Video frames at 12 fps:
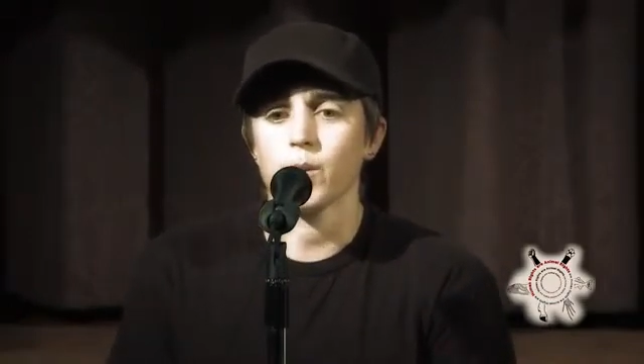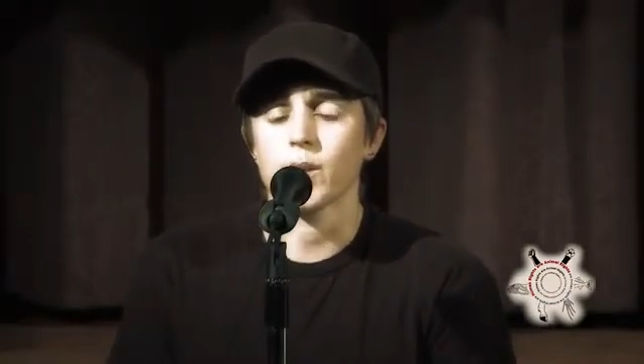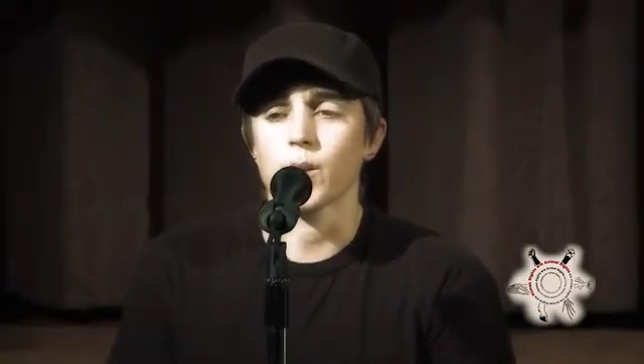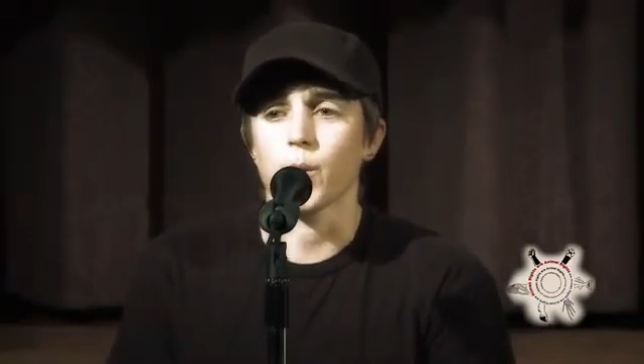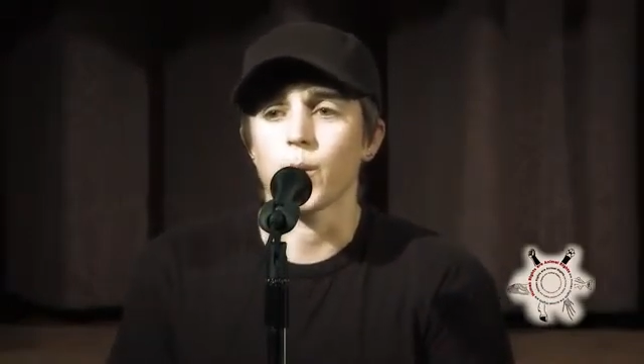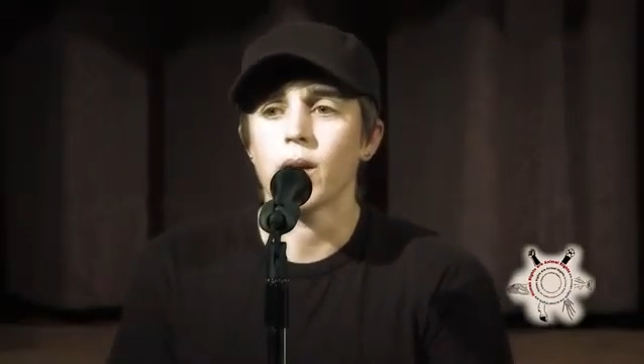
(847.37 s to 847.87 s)

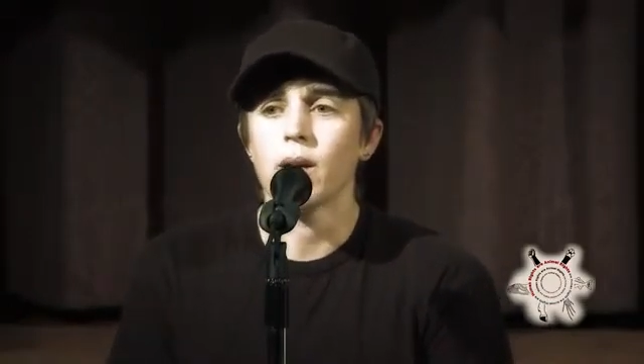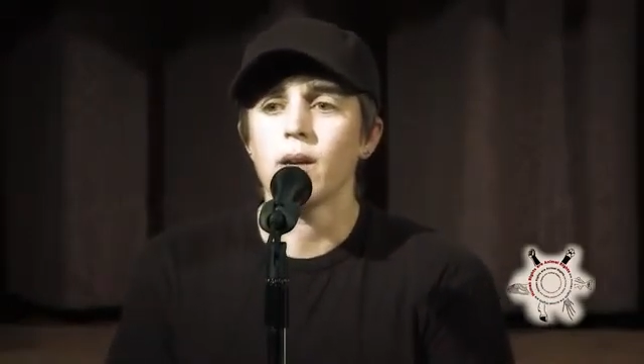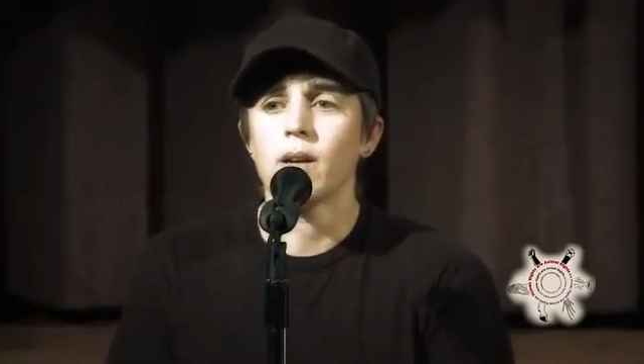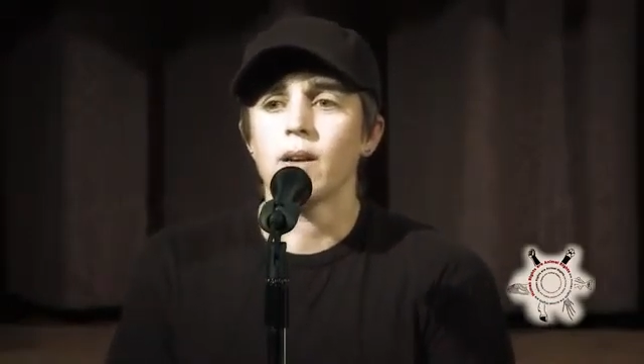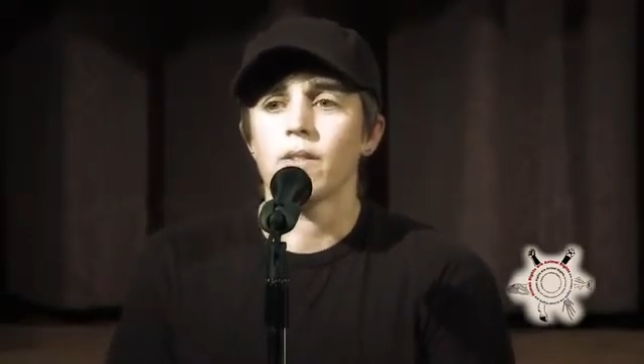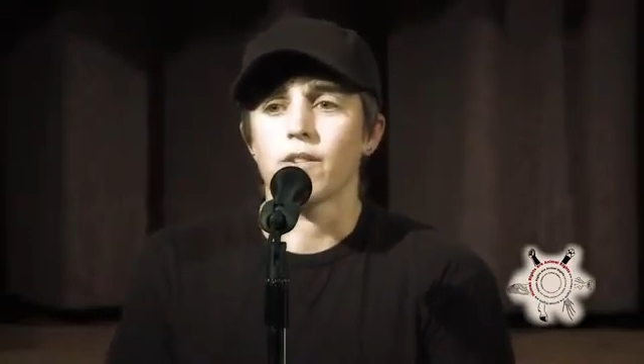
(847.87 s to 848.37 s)
So
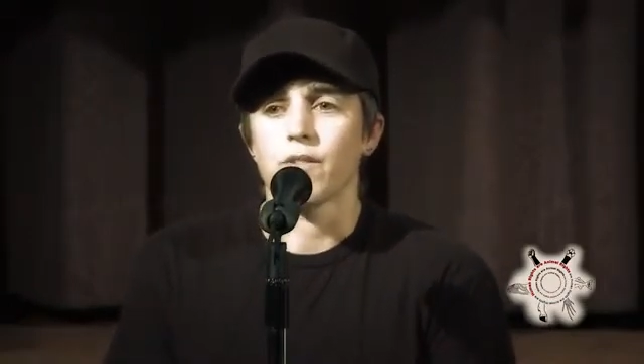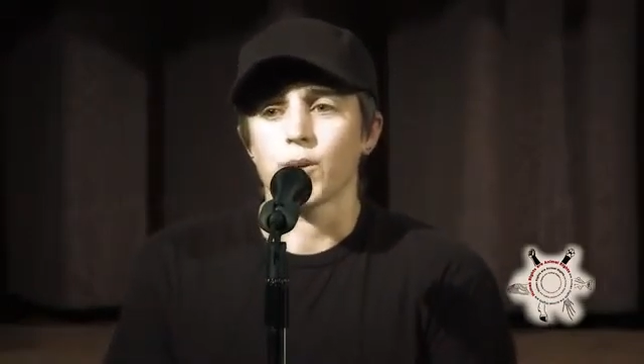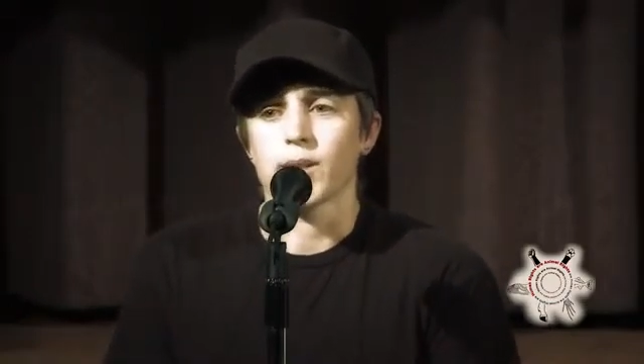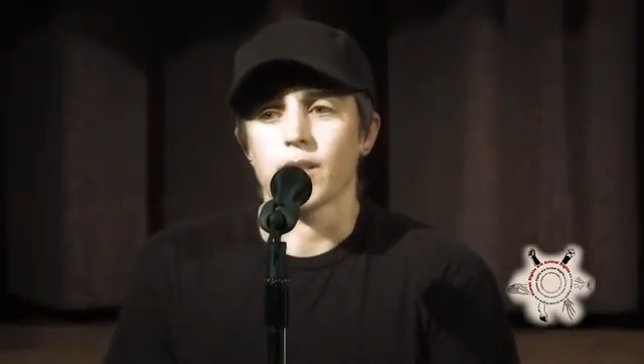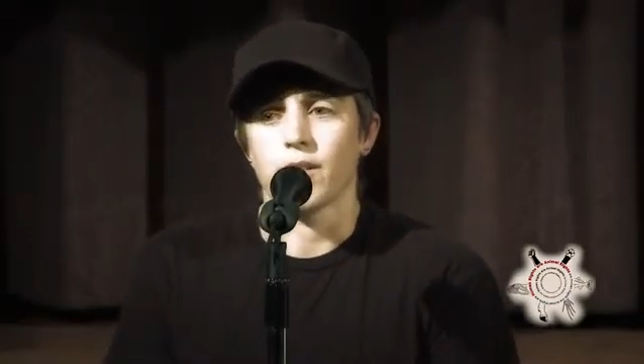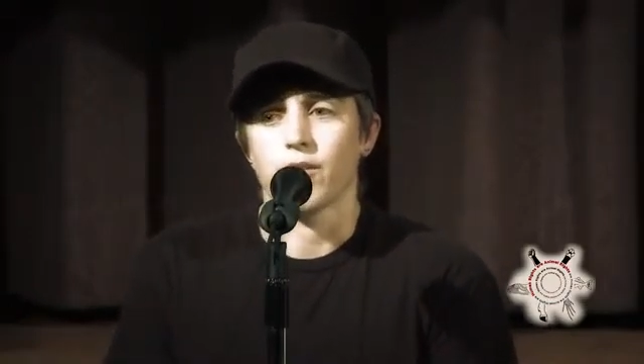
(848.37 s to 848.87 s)
for
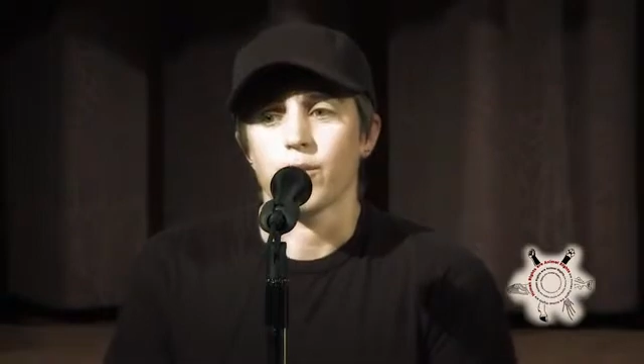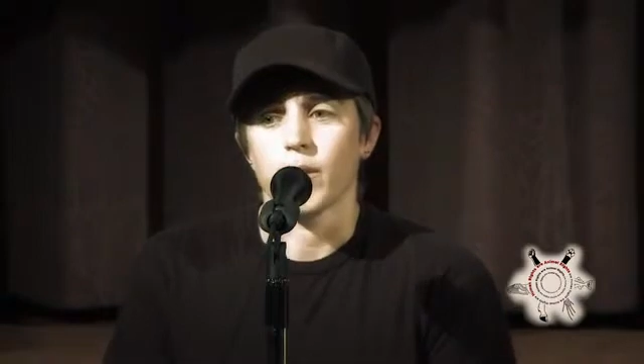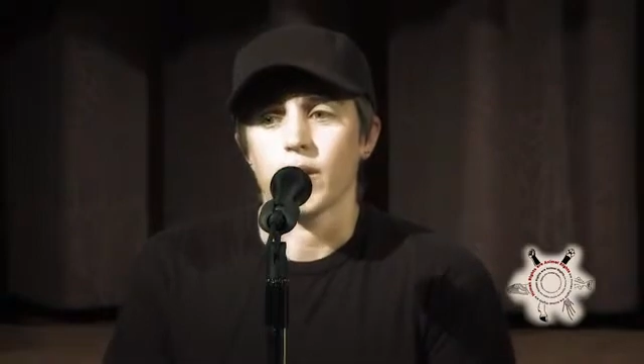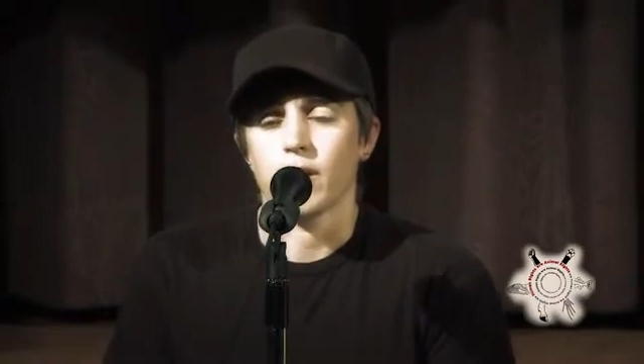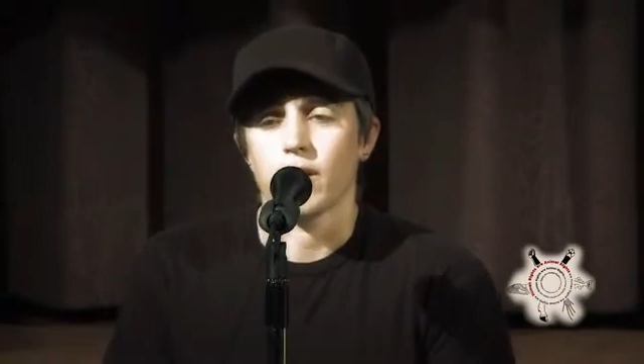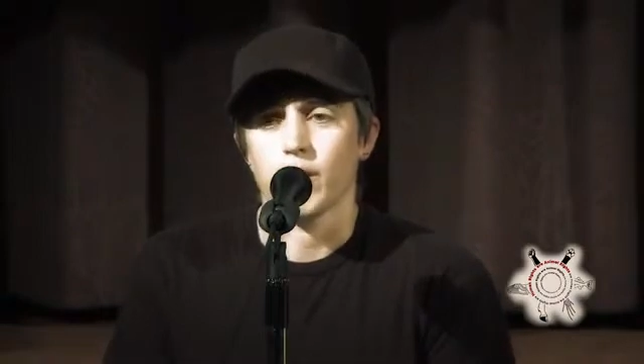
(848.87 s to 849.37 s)
folks that aren't familiar,